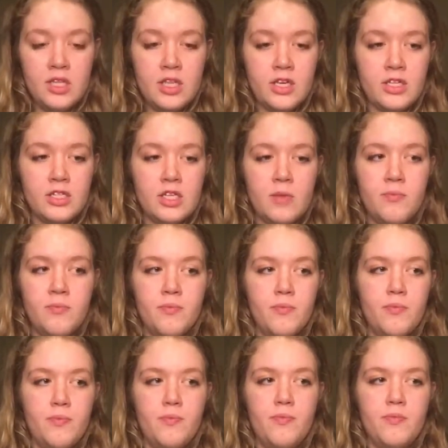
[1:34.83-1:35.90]
There's some
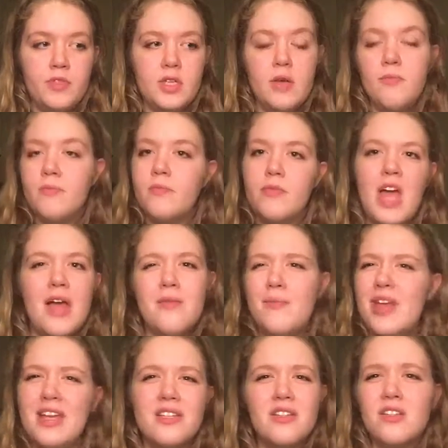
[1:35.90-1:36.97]

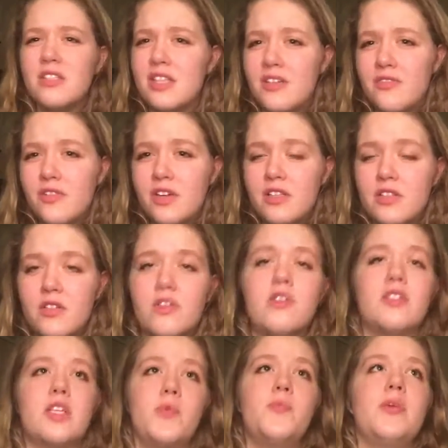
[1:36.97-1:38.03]
banks are different, so
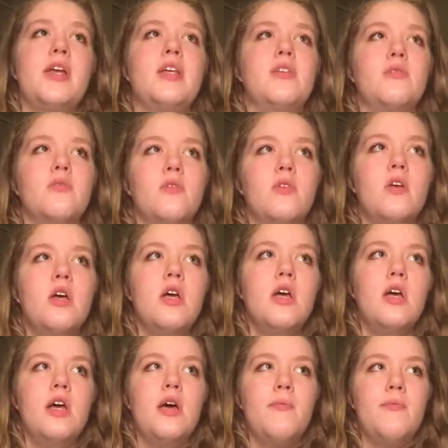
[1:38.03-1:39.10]
some banks will
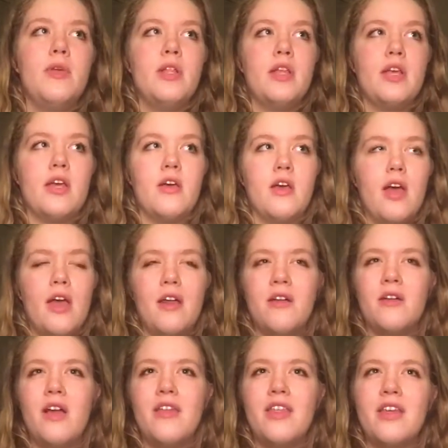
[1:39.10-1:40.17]
be like
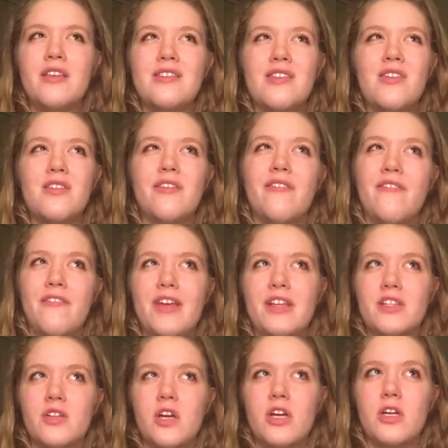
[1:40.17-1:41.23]
I think it's called a
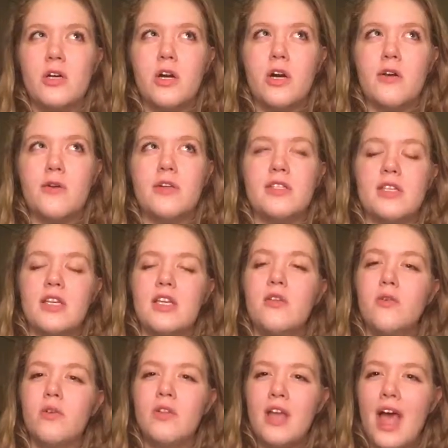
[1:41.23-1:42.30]
fixed credit card, where it's like
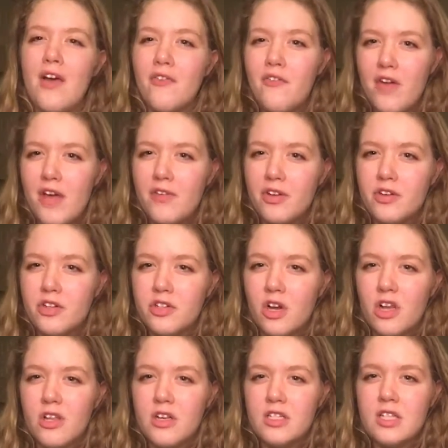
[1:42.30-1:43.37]
you only have
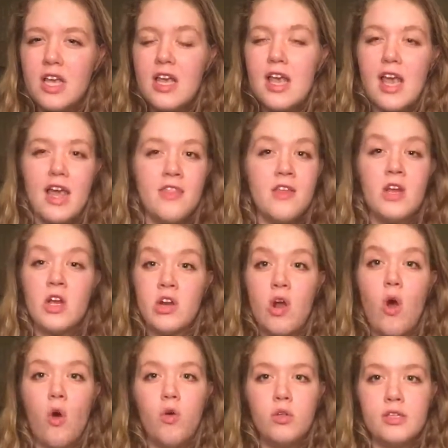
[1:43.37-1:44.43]
$500 and they're
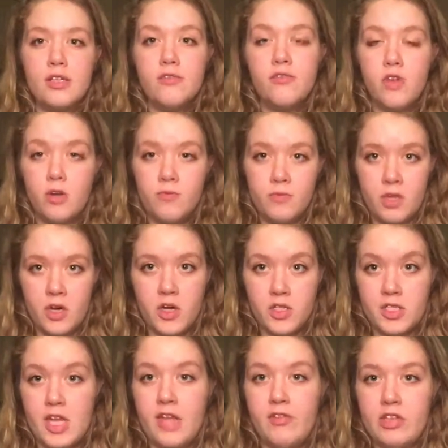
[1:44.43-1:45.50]
gonna hold it from your
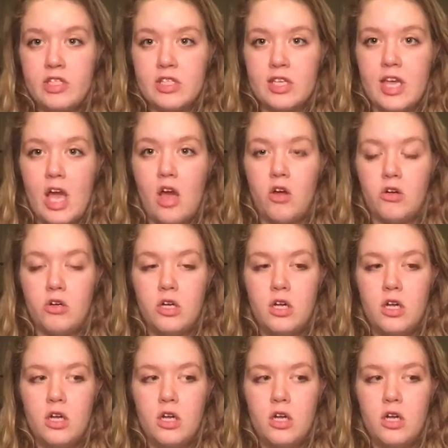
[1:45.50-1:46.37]
savings account.